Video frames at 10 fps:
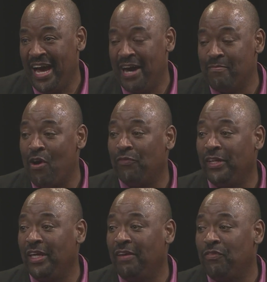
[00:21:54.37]

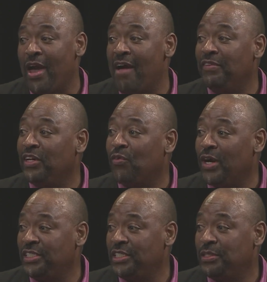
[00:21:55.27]
Hopefully, if you have any
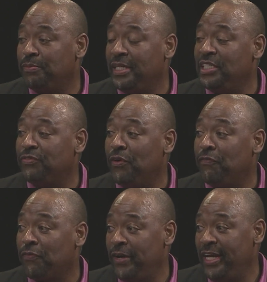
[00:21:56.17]
questions, please feel
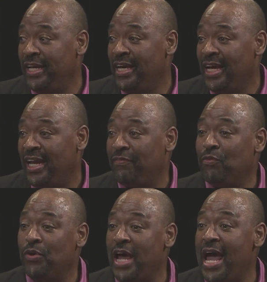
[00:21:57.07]
free. And if you
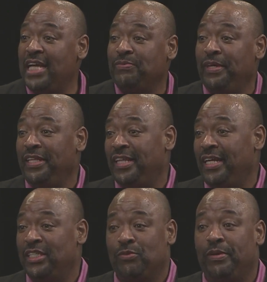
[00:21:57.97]
want to ask me
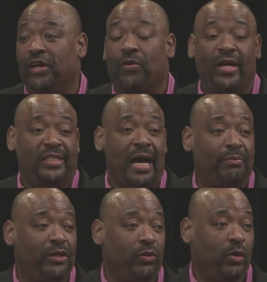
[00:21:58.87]
anything, this would be a great
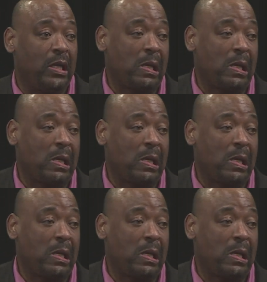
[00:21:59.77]
time to do it.